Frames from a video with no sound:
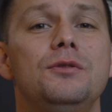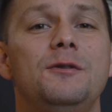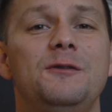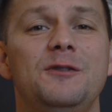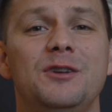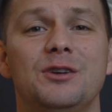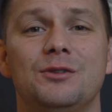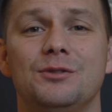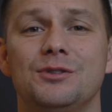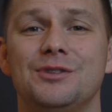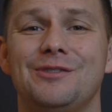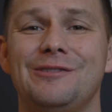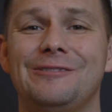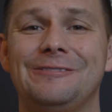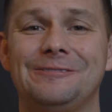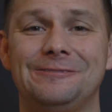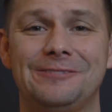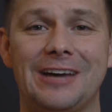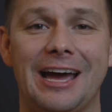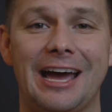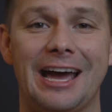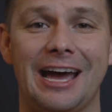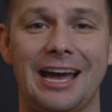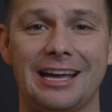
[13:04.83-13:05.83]
feels
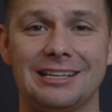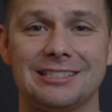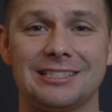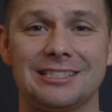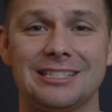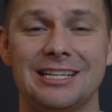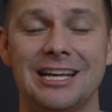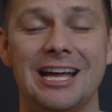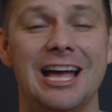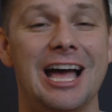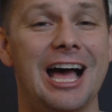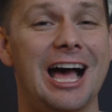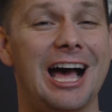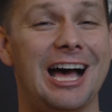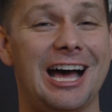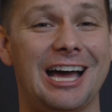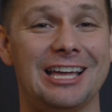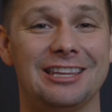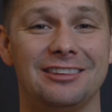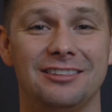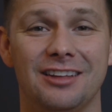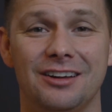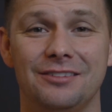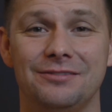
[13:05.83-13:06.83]
fast. I
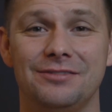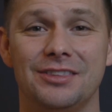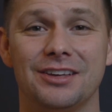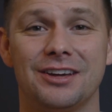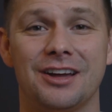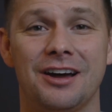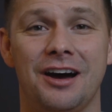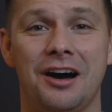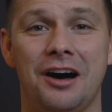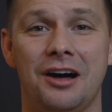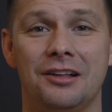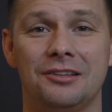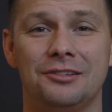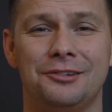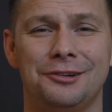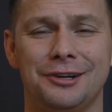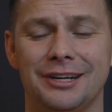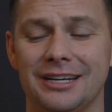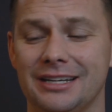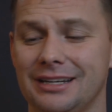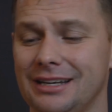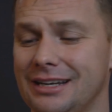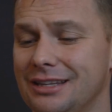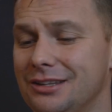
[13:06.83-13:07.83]
love the
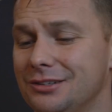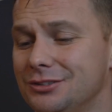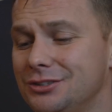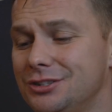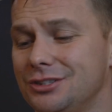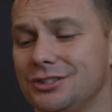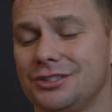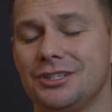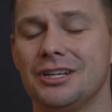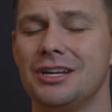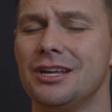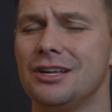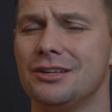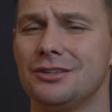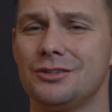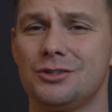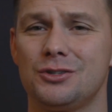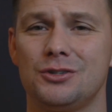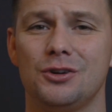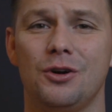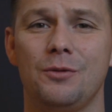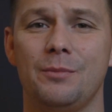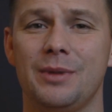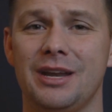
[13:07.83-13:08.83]
collaring. There's just
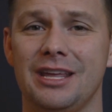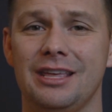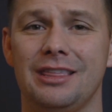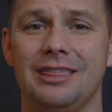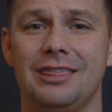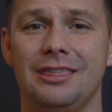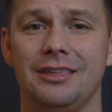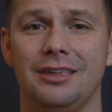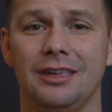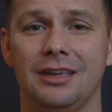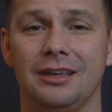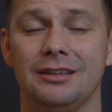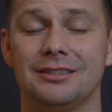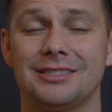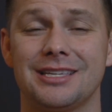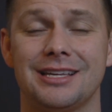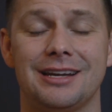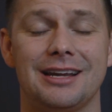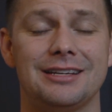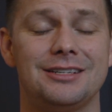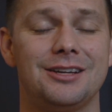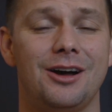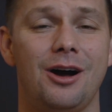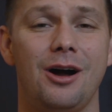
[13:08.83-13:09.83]
so many things,
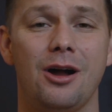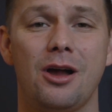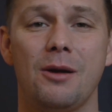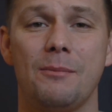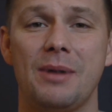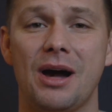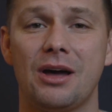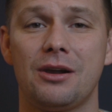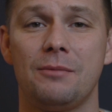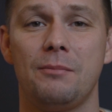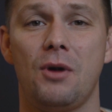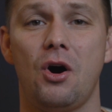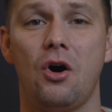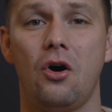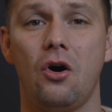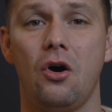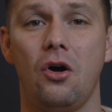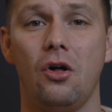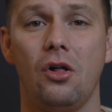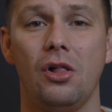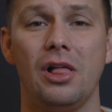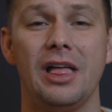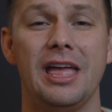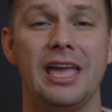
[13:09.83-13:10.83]
and I talk about them
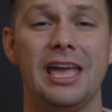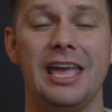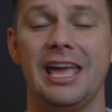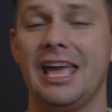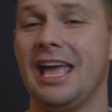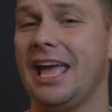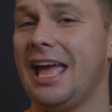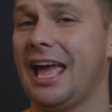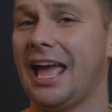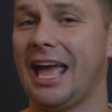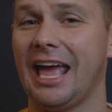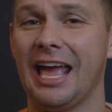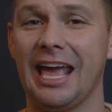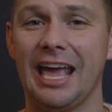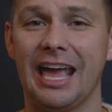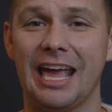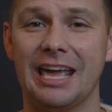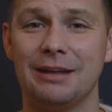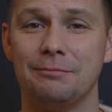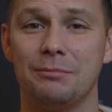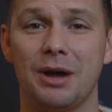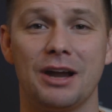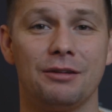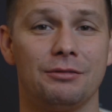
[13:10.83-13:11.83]
all
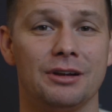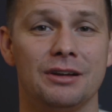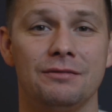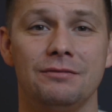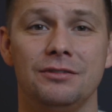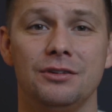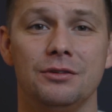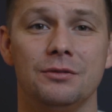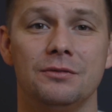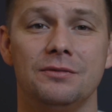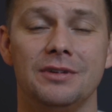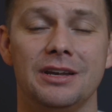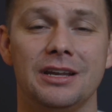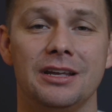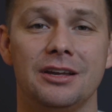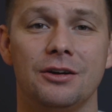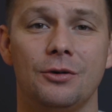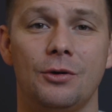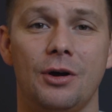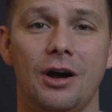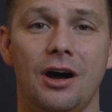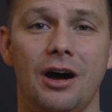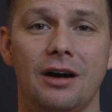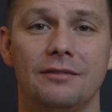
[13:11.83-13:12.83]
in my review
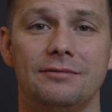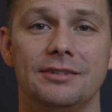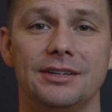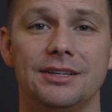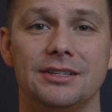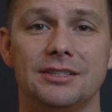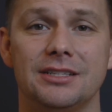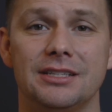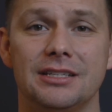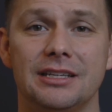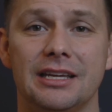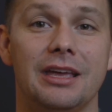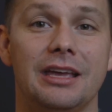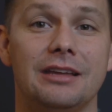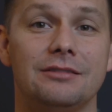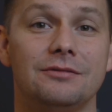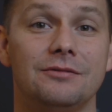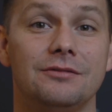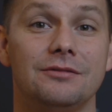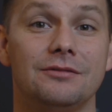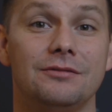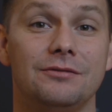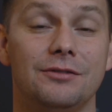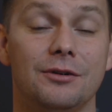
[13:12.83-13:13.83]
video of it.
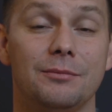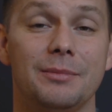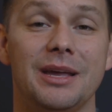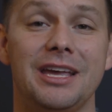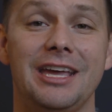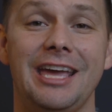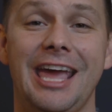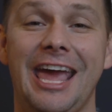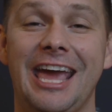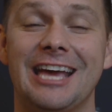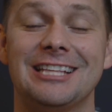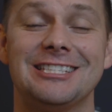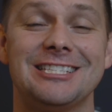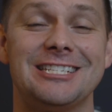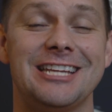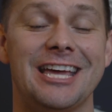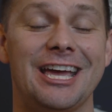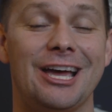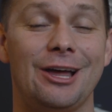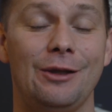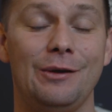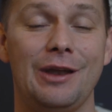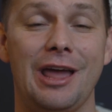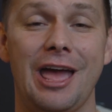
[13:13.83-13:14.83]
And for me, hands
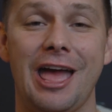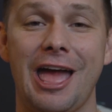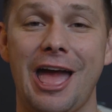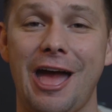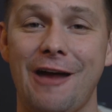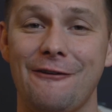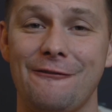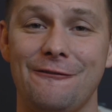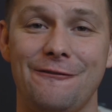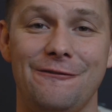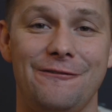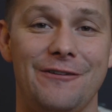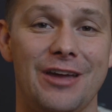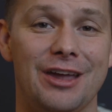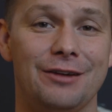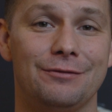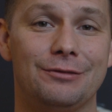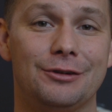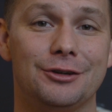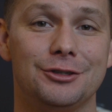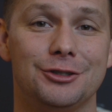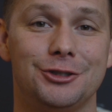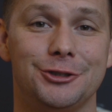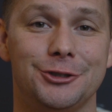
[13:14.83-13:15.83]
down,
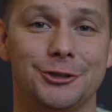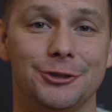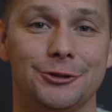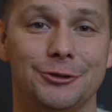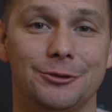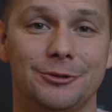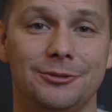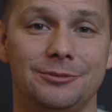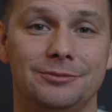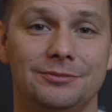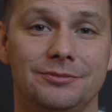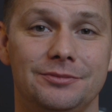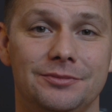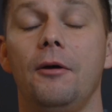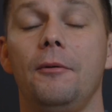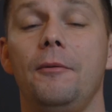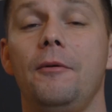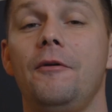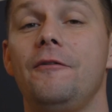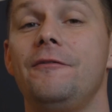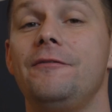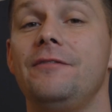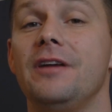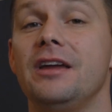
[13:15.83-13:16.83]
favorite shoe.
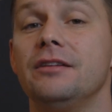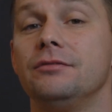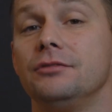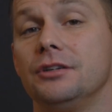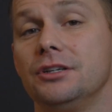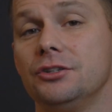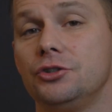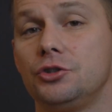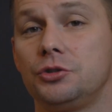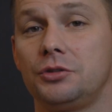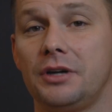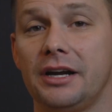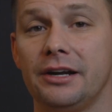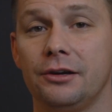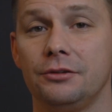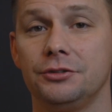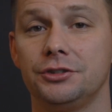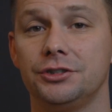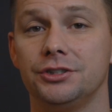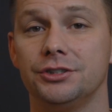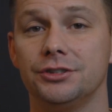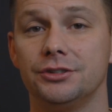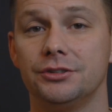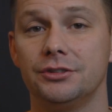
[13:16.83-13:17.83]
Favorite trail
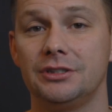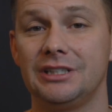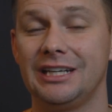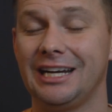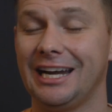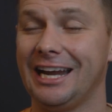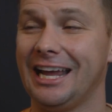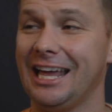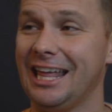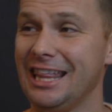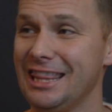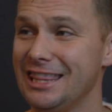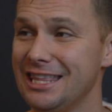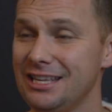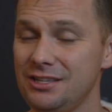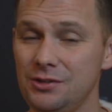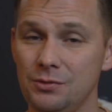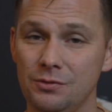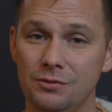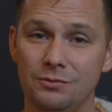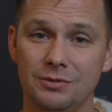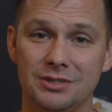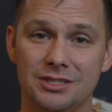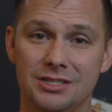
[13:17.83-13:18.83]
shoe. And this
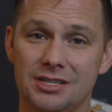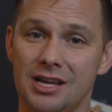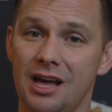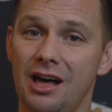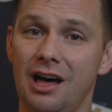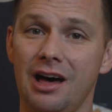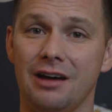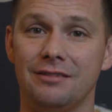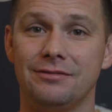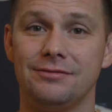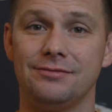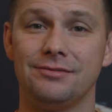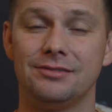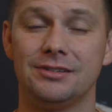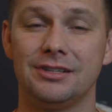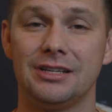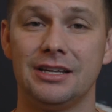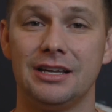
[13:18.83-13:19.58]
one was tough.